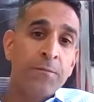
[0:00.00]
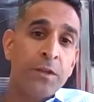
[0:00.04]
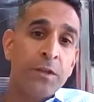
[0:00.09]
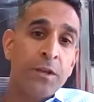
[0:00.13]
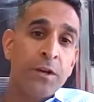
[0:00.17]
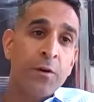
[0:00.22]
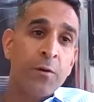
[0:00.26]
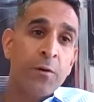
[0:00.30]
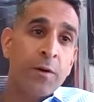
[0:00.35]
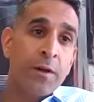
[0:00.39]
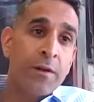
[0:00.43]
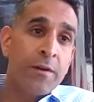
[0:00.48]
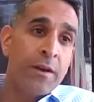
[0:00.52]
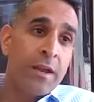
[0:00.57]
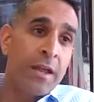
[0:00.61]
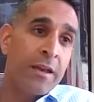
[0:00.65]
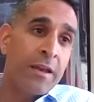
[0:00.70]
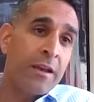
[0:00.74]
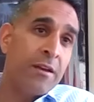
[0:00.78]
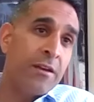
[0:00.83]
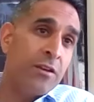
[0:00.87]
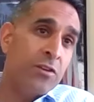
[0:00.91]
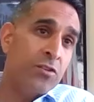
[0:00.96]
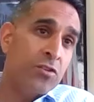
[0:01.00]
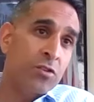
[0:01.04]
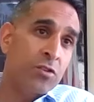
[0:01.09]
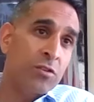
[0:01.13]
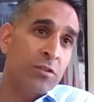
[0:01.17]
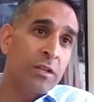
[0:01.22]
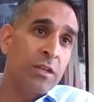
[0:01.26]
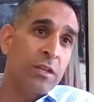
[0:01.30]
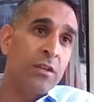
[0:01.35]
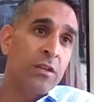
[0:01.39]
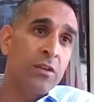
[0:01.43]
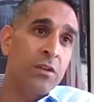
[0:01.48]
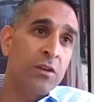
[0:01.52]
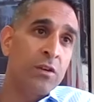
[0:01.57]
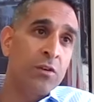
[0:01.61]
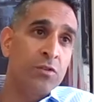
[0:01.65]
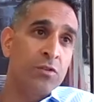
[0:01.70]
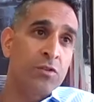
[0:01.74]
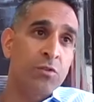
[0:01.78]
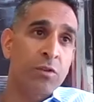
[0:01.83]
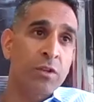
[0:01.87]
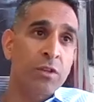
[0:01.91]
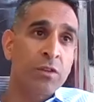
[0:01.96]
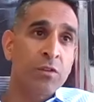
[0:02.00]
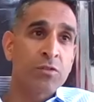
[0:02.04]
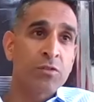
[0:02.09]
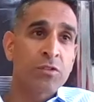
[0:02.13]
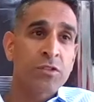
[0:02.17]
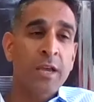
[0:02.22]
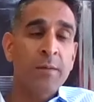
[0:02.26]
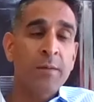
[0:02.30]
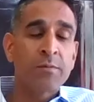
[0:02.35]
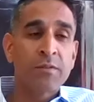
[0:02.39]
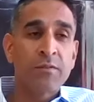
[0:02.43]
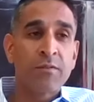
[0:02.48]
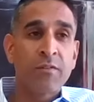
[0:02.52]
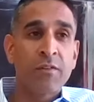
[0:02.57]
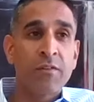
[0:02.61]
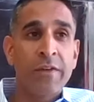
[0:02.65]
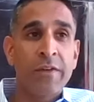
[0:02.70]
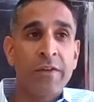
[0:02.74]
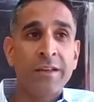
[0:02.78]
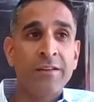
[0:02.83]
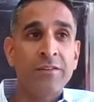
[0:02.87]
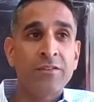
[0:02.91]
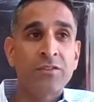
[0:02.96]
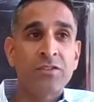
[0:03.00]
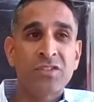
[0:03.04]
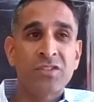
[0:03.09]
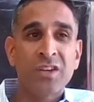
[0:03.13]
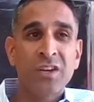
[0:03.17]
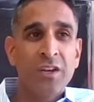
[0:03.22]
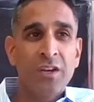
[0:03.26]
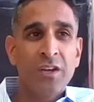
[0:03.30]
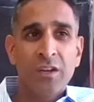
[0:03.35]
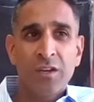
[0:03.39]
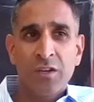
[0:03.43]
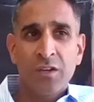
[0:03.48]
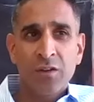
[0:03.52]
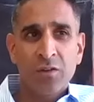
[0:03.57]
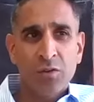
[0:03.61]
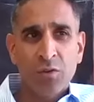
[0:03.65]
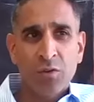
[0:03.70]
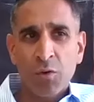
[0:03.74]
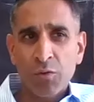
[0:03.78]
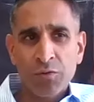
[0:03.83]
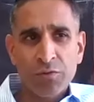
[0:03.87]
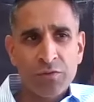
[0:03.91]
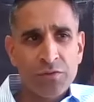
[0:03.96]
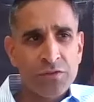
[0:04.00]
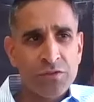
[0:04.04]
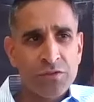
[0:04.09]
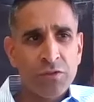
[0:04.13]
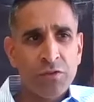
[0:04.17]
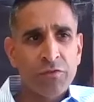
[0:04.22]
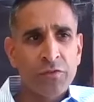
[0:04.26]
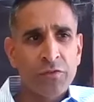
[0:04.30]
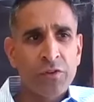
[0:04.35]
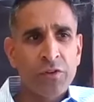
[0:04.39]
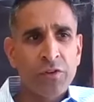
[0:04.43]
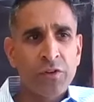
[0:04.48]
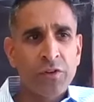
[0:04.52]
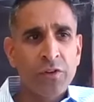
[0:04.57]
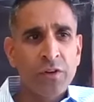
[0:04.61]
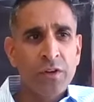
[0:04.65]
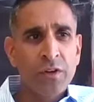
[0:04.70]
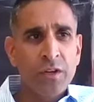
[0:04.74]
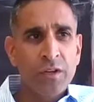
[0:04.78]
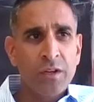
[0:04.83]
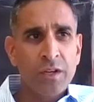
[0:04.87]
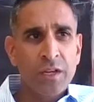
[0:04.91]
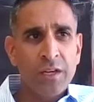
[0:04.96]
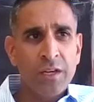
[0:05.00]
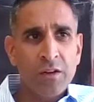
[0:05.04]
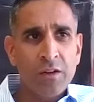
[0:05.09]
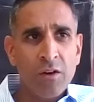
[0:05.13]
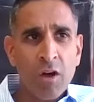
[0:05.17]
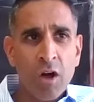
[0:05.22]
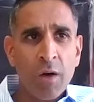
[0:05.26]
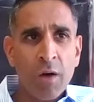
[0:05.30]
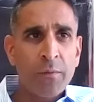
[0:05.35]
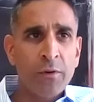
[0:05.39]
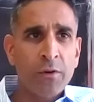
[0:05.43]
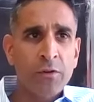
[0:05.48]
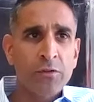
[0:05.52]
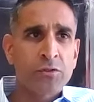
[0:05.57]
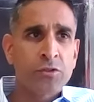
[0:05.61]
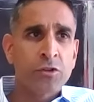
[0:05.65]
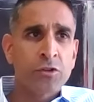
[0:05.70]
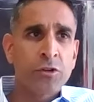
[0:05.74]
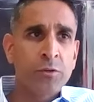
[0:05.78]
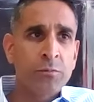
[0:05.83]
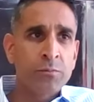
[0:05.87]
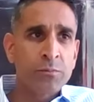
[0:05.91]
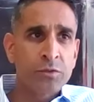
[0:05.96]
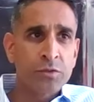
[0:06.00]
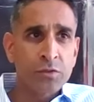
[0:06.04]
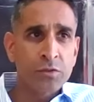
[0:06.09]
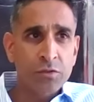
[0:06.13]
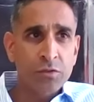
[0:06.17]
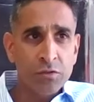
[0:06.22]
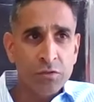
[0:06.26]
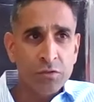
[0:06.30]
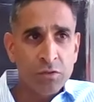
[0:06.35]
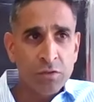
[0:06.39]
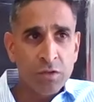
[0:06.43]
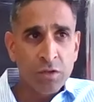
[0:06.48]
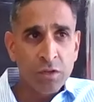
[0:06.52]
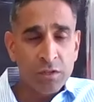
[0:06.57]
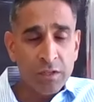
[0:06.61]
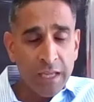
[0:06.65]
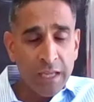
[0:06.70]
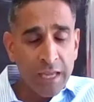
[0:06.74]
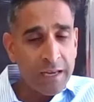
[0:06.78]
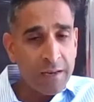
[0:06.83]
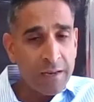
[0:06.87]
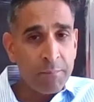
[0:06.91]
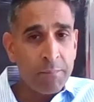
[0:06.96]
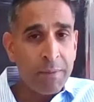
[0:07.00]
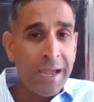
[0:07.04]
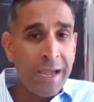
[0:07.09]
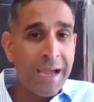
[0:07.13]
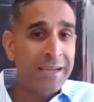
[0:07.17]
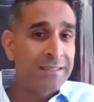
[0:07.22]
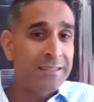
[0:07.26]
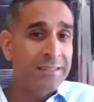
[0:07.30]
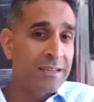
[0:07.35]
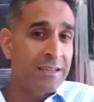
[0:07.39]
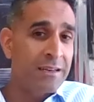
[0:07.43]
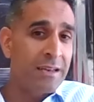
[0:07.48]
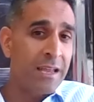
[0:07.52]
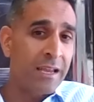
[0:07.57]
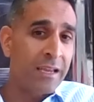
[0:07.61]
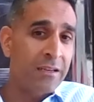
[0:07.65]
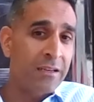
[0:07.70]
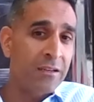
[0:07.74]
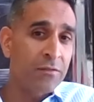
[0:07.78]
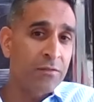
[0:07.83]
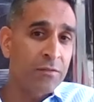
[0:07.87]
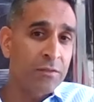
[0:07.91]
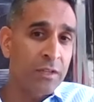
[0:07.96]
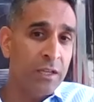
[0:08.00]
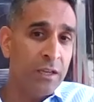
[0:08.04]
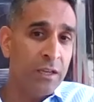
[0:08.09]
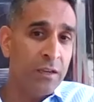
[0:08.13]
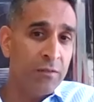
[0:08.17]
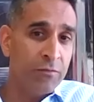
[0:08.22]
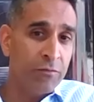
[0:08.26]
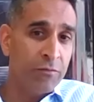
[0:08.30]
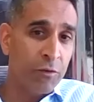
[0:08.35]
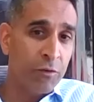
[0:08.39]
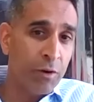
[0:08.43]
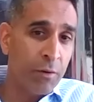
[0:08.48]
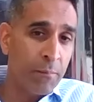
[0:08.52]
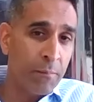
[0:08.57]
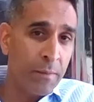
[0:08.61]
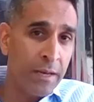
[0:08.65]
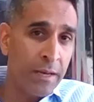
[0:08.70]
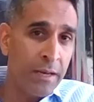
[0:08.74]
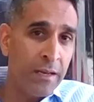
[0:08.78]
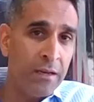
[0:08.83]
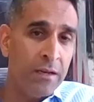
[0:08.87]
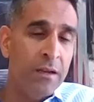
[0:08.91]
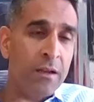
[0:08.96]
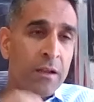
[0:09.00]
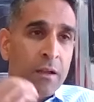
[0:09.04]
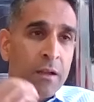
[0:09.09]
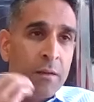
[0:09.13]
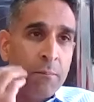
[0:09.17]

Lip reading: you know, and initially, you know, during those types of events, you know, gold and silver in nominal terms could get impacted negatively for a minute.